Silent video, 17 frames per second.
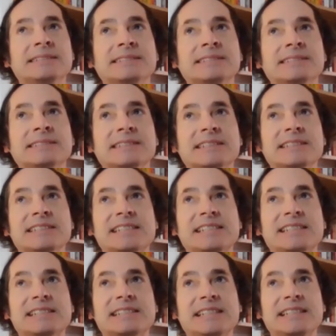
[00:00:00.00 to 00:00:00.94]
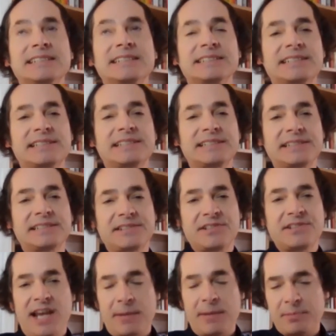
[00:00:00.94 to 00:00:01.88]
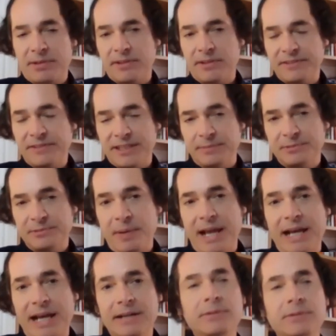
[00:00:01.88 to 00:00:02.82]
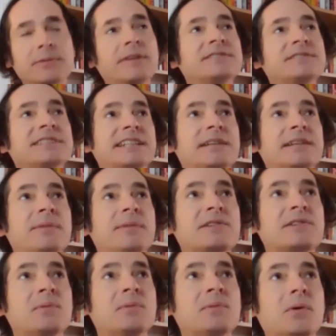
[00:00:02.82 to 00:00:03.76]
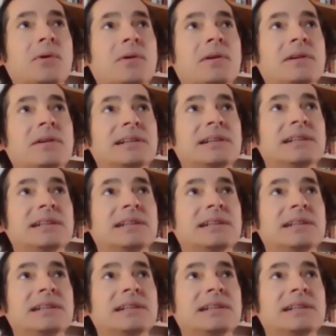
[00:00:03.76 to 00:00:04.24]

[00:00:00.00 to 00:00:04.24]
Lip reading: since Japarov come to power, we've seen a much more,